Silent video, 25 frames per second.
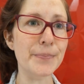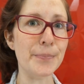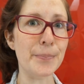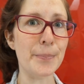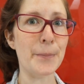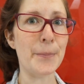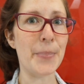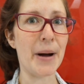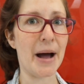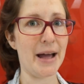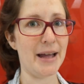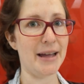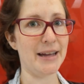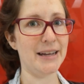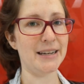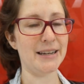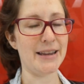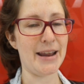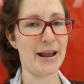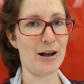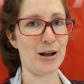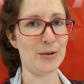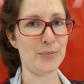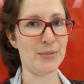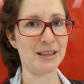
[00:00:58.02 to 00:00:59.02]
But now
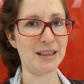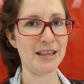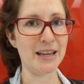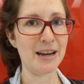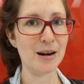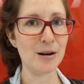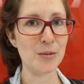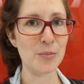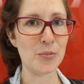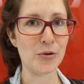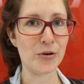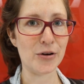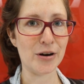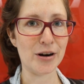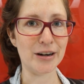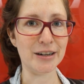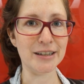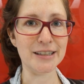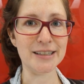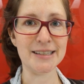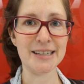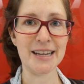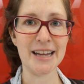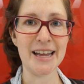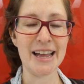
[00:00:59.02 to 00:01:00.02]
I'm at the airport,
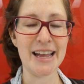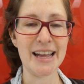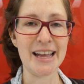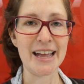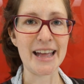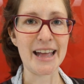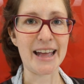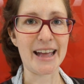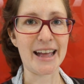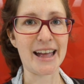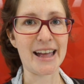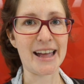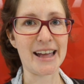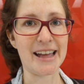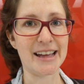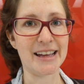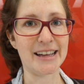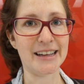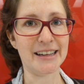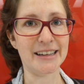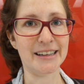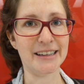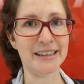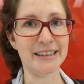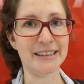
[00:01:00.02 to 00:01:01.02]

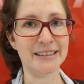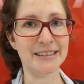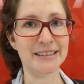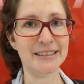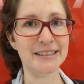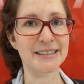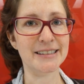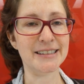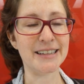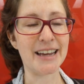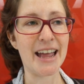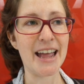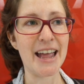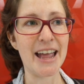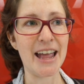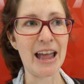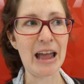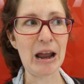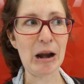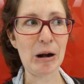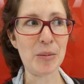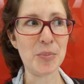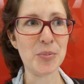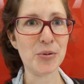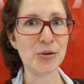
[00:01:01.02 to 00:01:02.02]
and
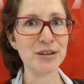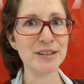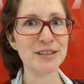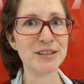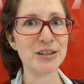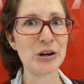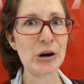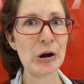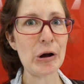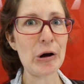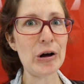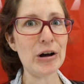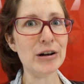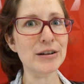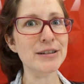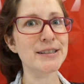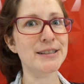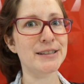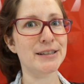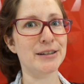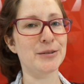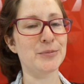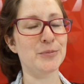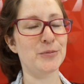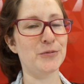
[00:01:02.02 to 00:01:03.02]
airports are
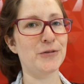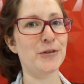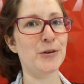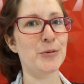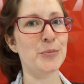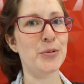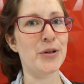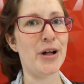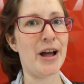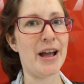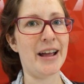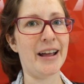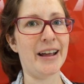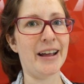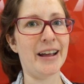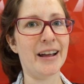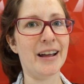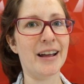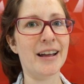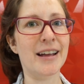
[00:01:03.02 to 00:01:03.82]
awesome for playing